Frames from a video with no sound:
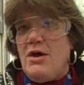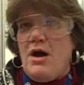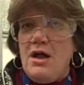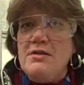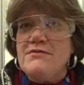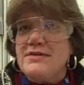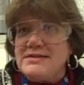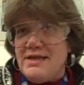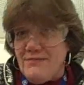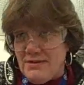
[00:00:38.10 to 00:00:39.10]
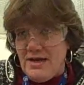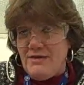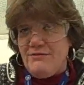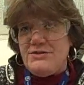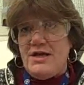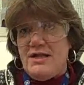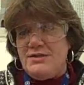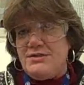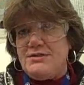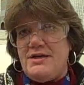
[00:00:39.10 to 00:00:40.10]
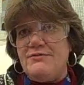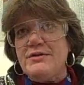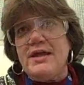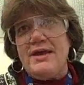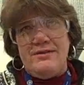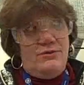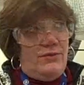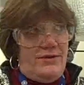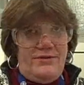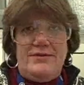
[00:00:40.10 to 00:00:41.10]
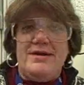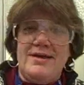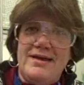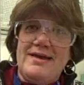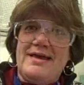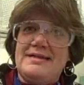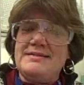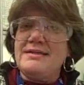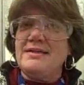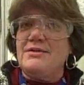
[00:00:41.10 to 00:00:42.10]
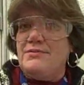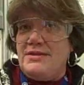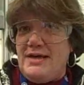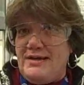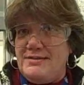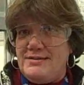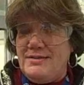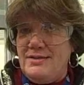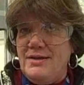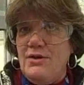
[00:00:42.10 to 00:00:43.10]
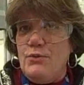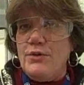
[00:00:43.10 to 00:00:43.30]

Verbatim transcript: All of us have a lot of challenges every day in the winter in dealing with ice.